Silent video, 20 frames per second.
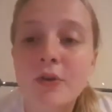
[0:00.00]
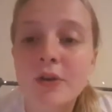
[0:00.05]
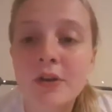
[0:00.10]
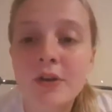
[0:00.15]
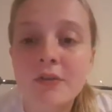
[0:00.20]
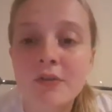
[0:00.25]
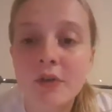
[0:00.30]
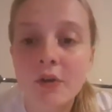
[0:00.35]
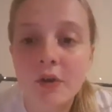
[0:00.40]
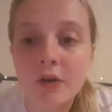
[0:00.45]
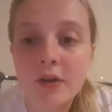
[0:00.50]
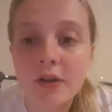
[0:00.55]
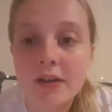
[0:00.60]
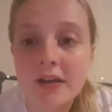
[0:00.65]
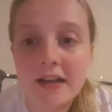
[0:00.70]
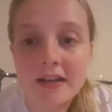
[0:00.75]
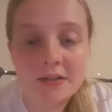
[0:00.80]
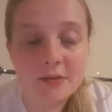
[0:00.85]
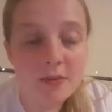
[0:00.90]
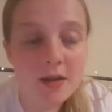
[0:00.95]
I'm not going to
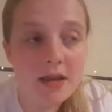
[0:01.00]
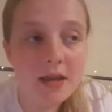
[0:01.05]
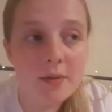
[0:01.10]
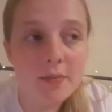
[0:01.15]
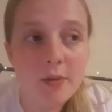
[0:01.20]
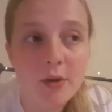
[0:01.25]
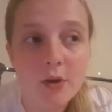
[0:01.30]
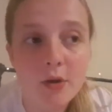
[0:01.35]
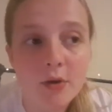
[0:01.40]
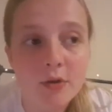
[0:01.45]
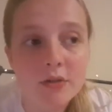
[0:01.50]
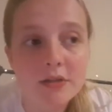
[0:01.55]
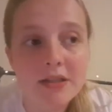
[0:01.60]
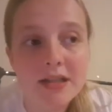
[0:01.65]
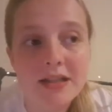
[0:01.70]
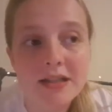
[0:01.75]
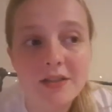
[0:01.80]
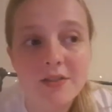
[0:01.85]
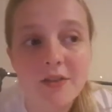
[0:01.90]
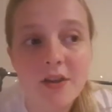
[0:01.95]
vlog next week
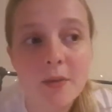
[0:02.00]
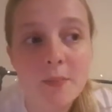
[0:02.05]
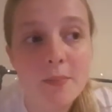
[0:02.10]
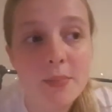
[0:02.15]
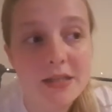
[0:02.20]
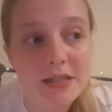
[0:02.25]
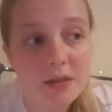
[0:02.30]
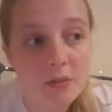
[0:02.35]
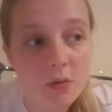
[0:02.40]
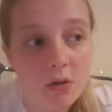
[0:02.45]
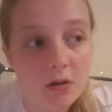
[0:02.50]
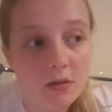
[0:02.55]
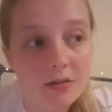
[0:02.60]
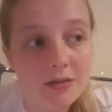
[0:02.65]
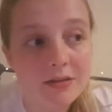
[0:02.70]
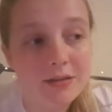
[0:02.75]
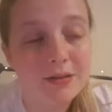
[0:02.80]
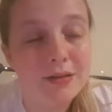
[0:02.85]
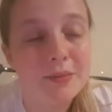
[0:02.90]
because it's a very busy one,